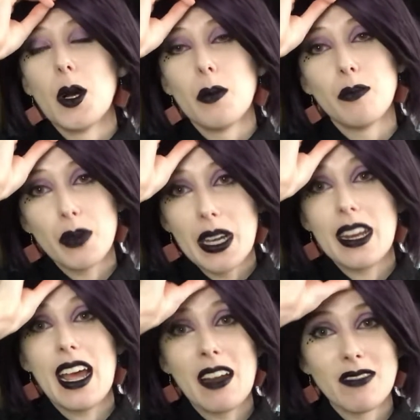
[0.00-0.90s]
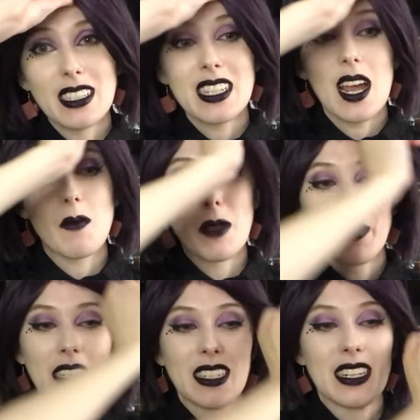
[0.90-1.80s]
But every time I
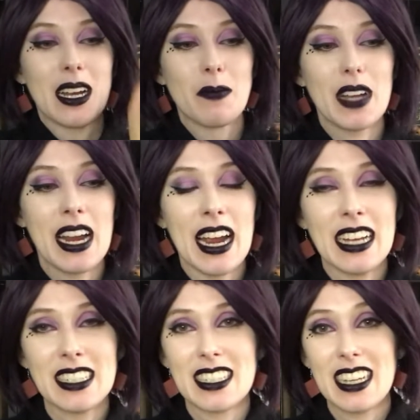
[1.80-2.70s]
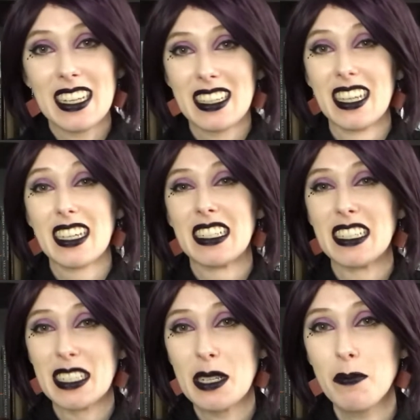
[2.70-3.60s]
picked it up, I had to take like a
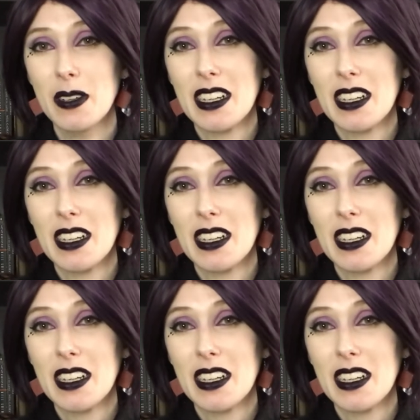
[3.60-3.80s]
deep